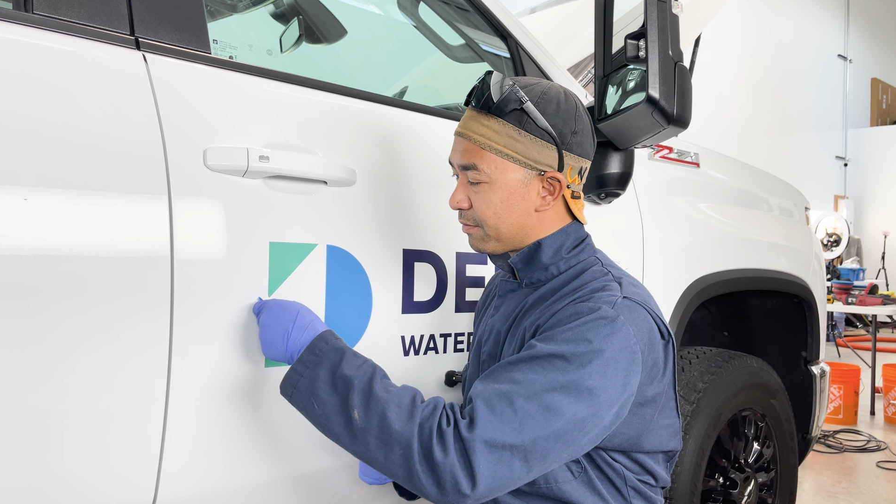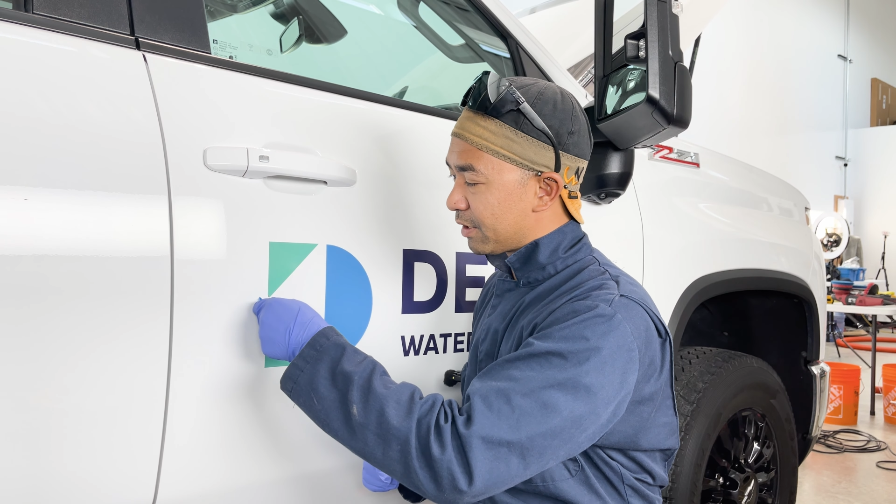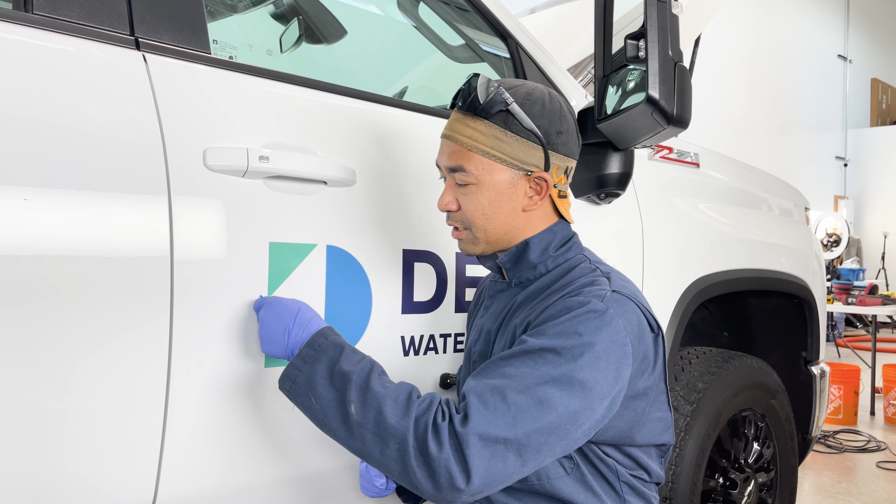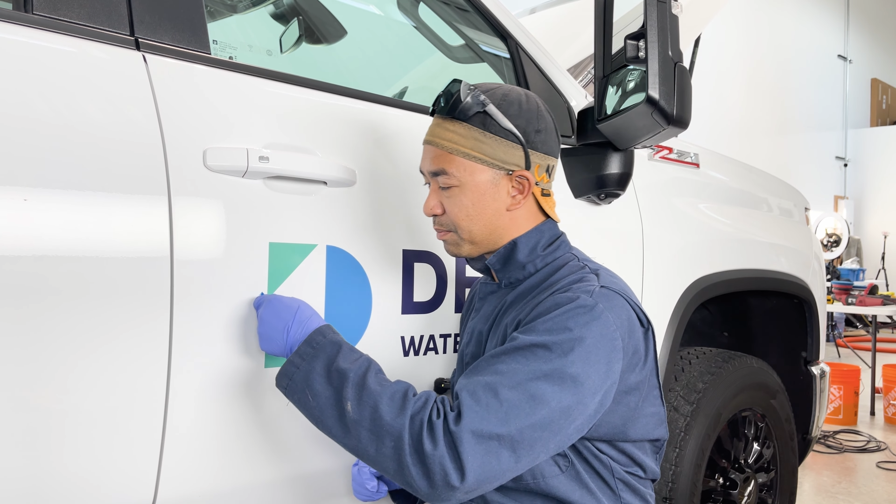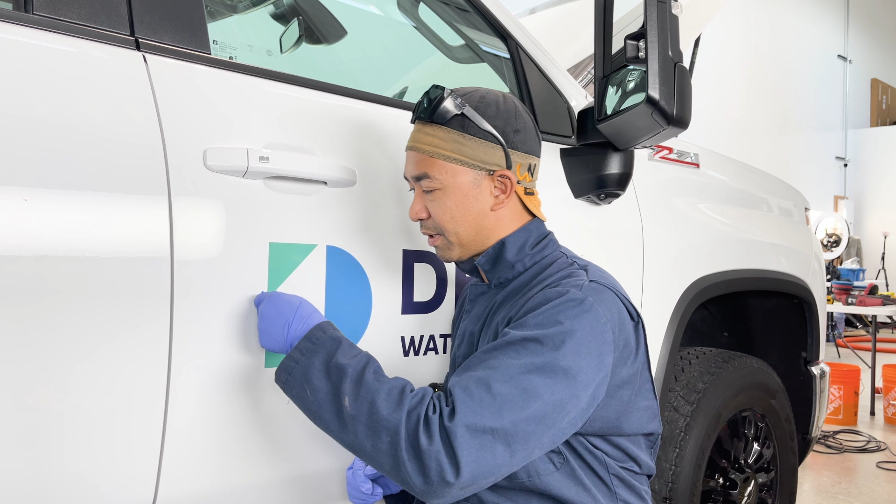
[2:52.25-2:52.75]
with
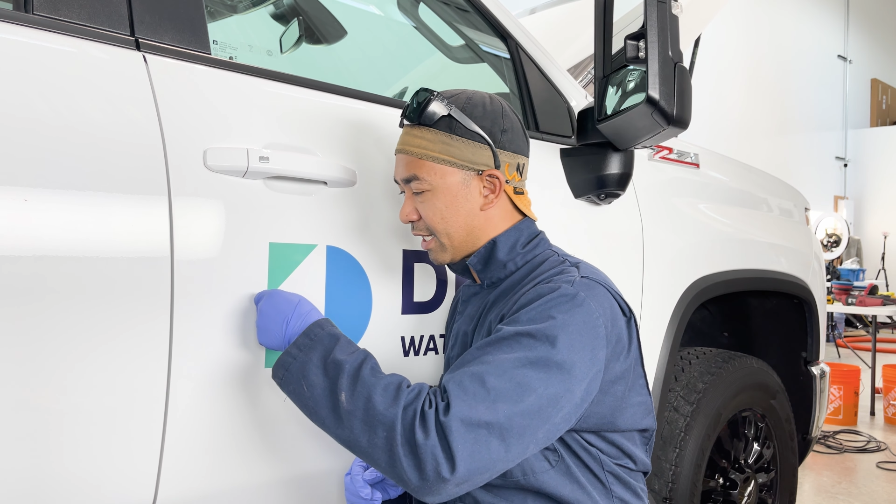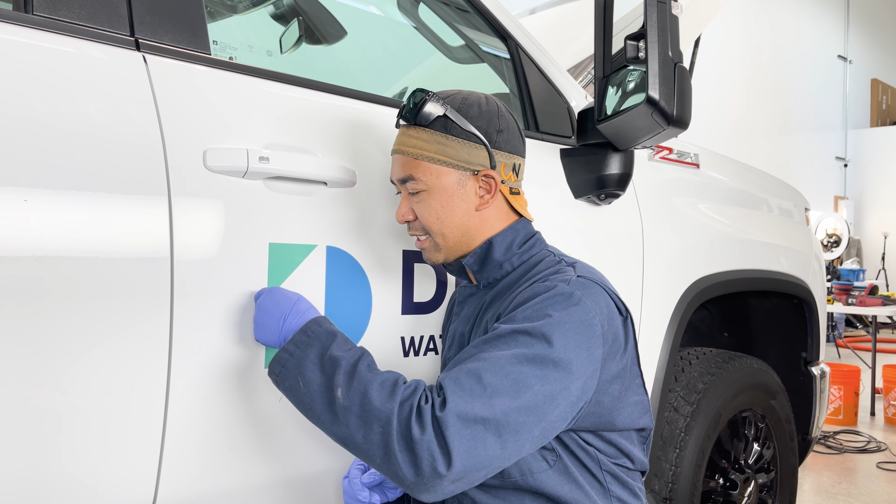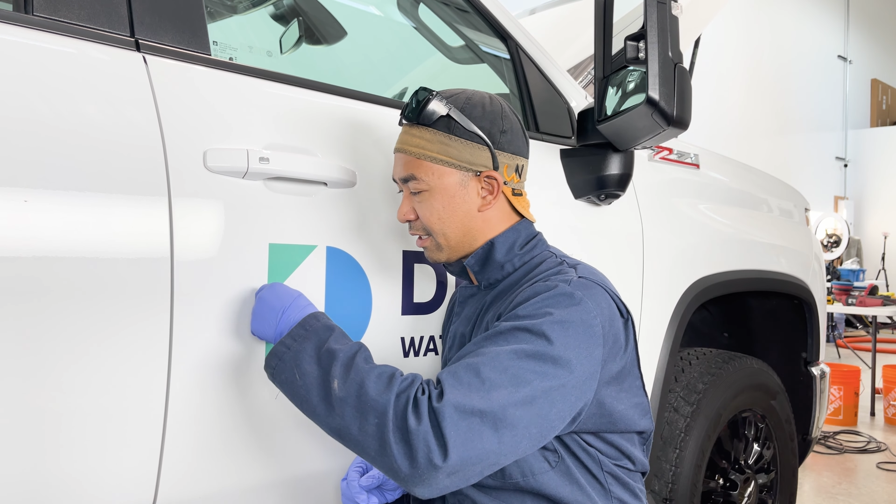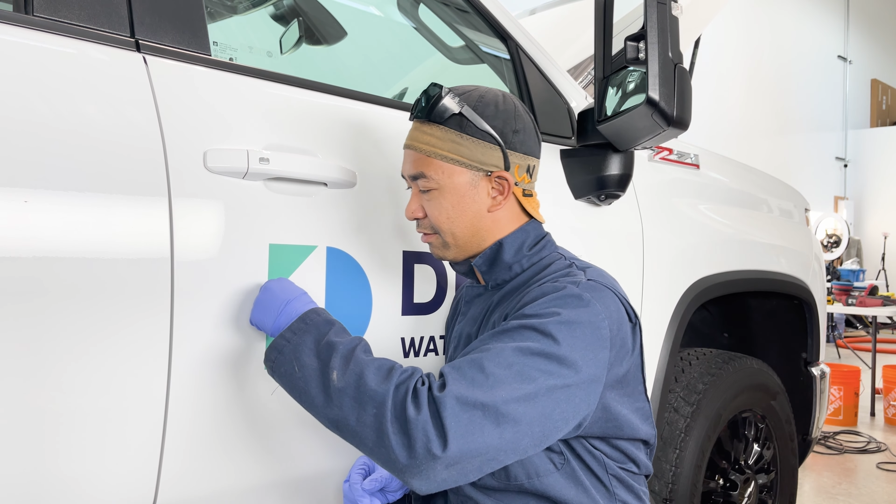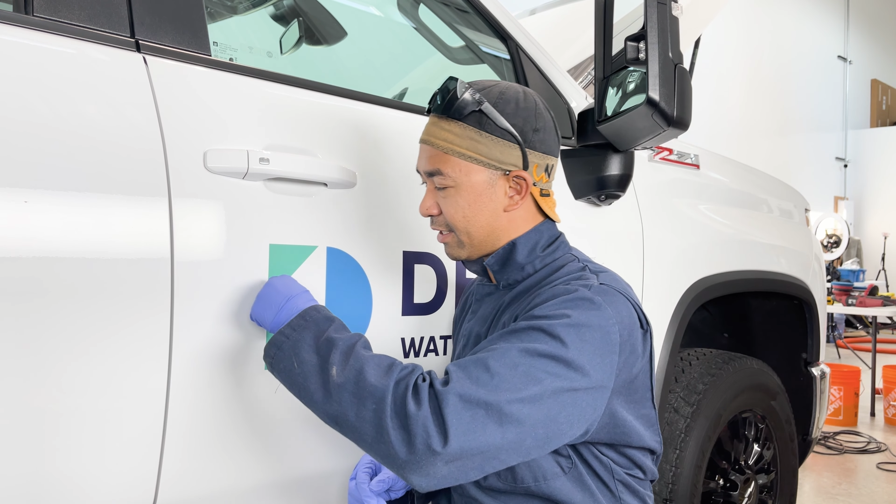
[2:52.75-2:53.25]
this
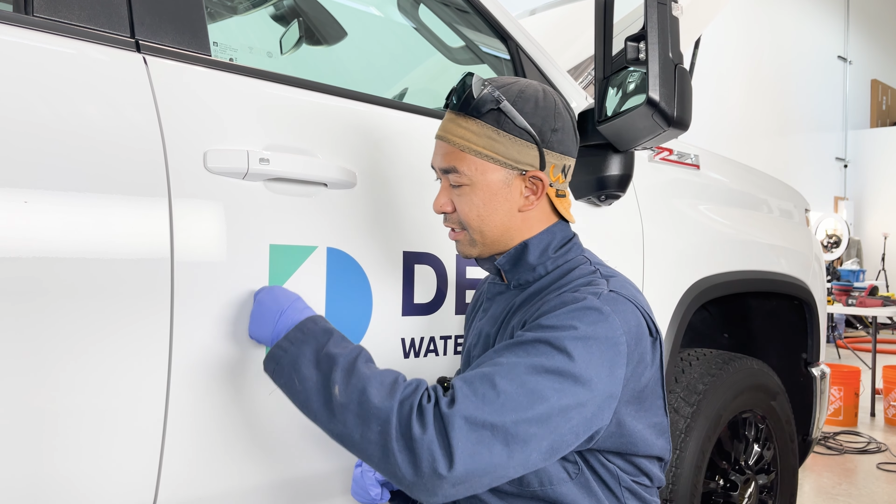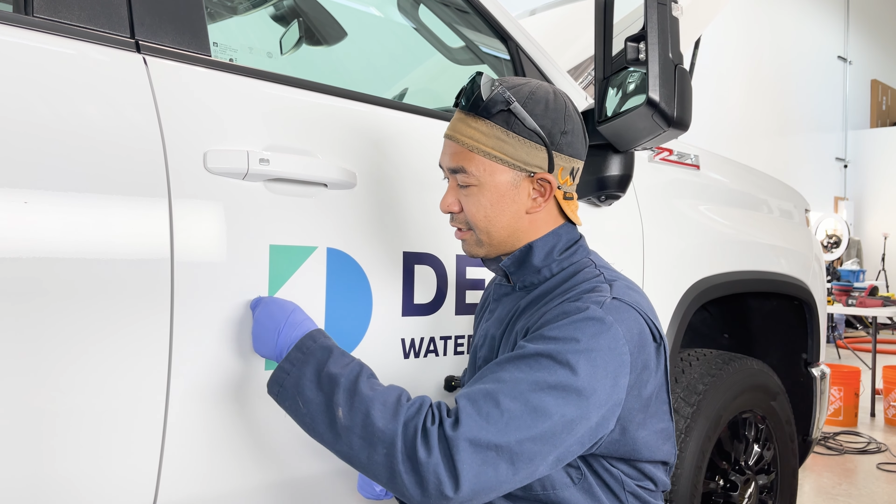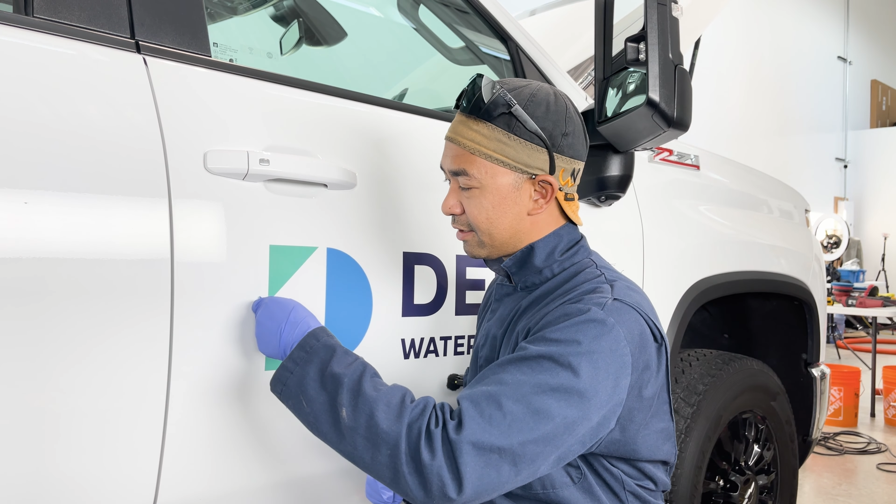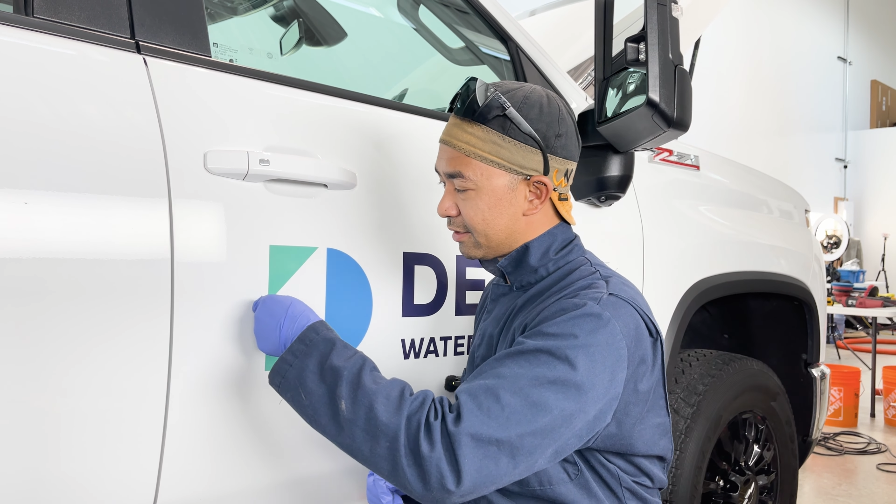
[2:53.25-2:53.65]
plastic razor